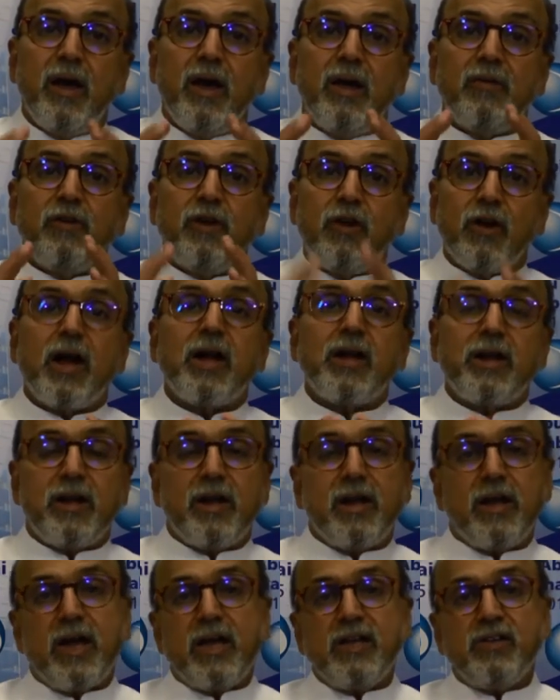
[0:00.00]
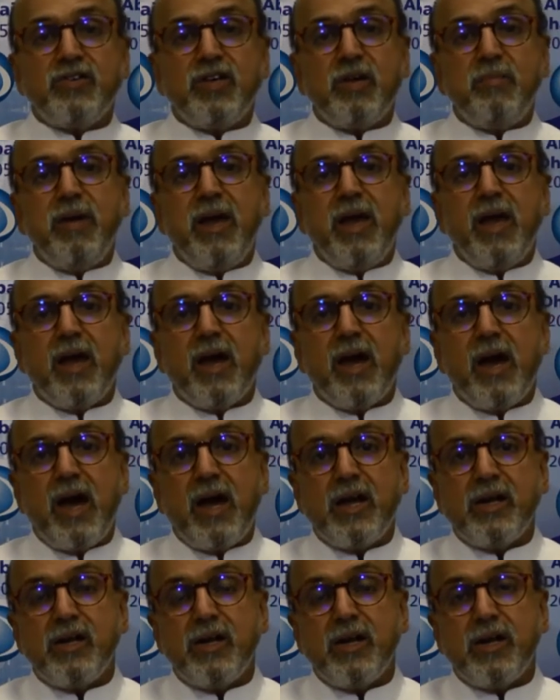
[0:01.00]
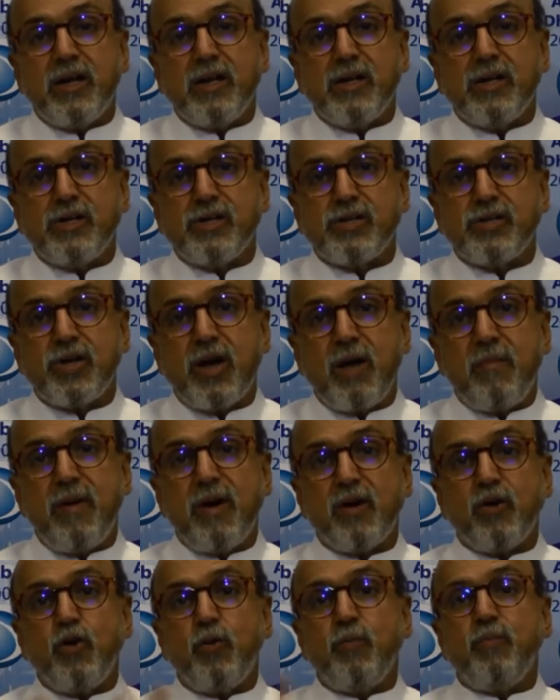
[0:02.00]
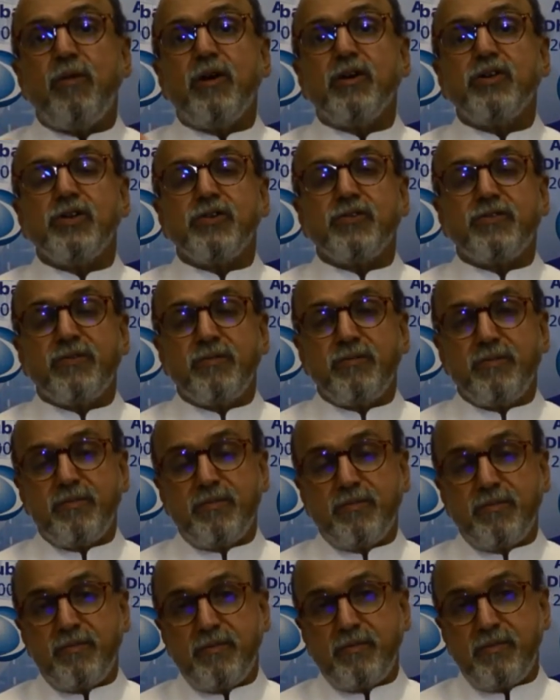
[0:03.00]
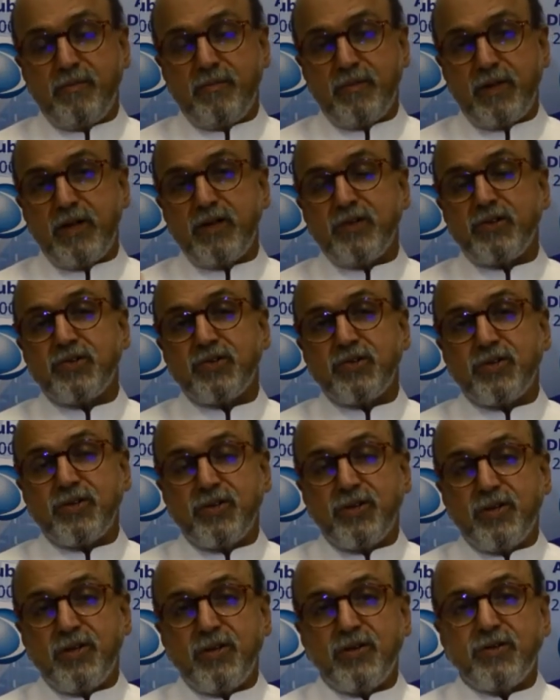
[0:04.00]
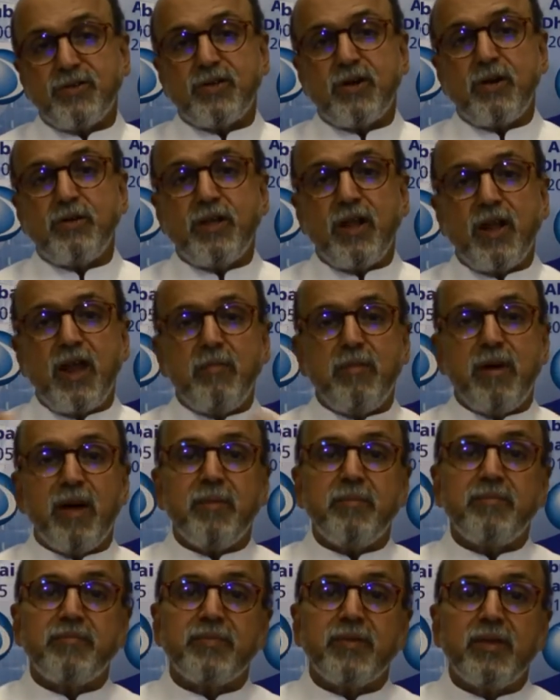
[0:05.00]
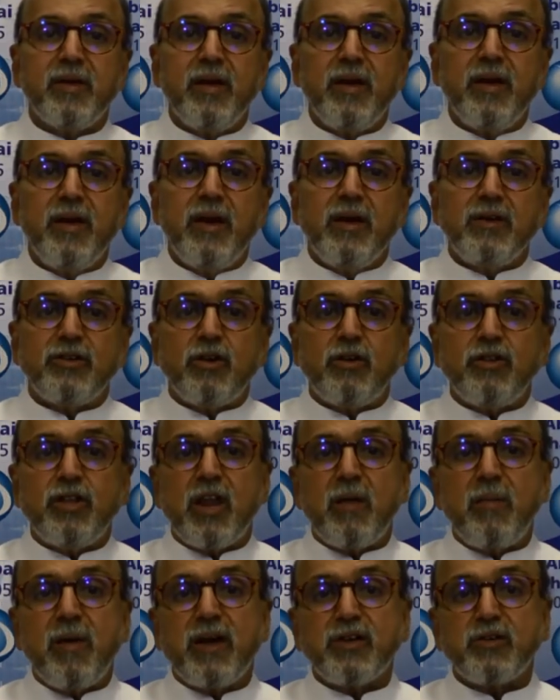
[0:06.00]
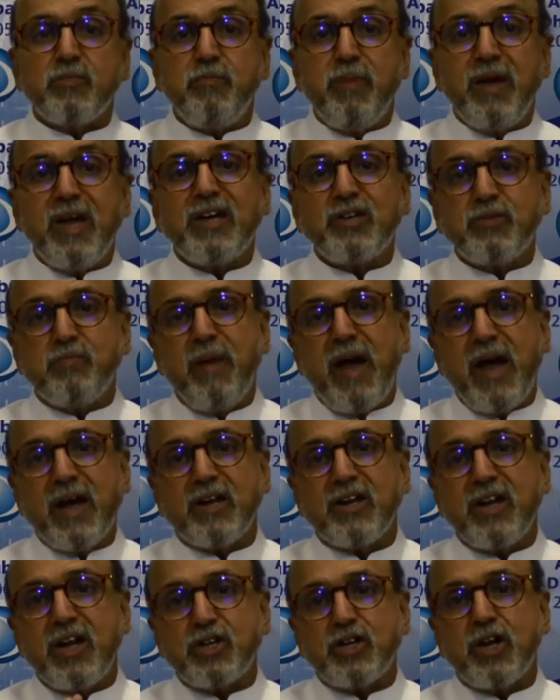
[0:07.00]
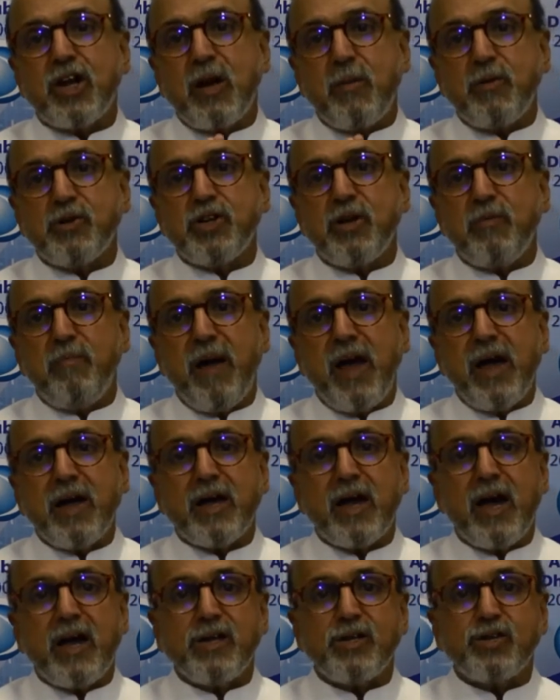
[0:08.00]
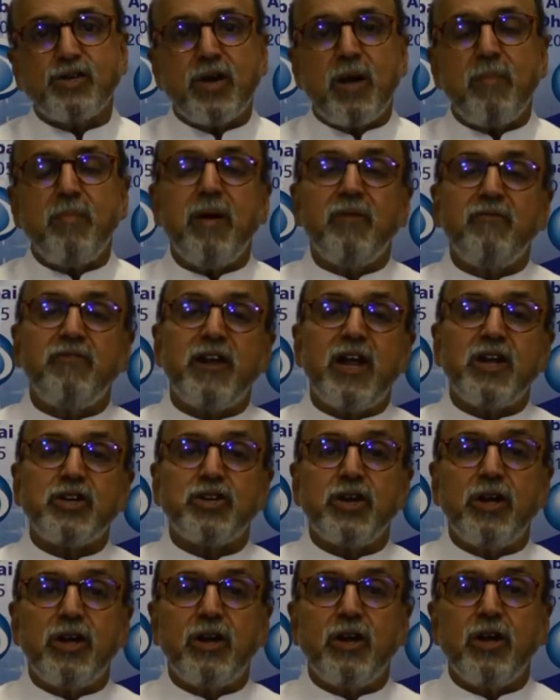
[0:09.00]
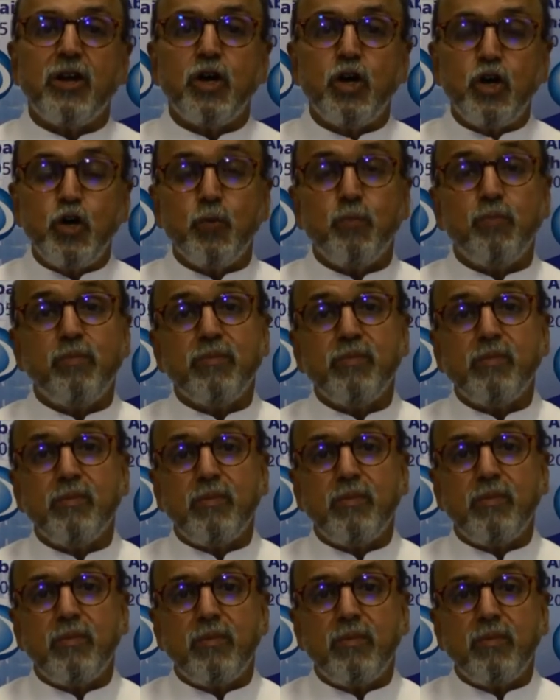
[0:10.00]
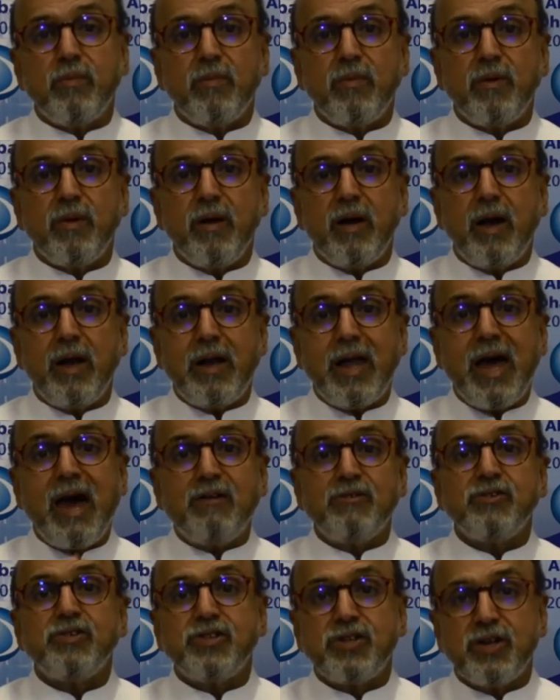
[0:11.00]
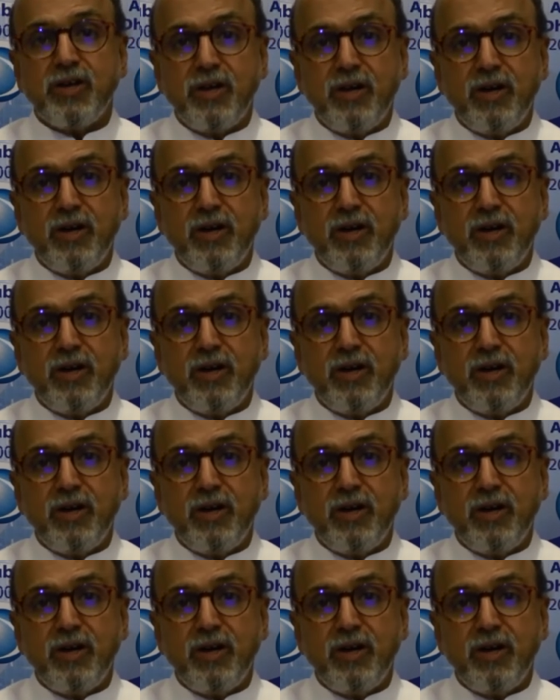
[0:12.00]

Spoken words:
If you look at NCB and Samba Group mergers, that is Saudi Arabia. Saudi Arabia's biggest bank, National Commercial Bank and Samba Financial Group, announced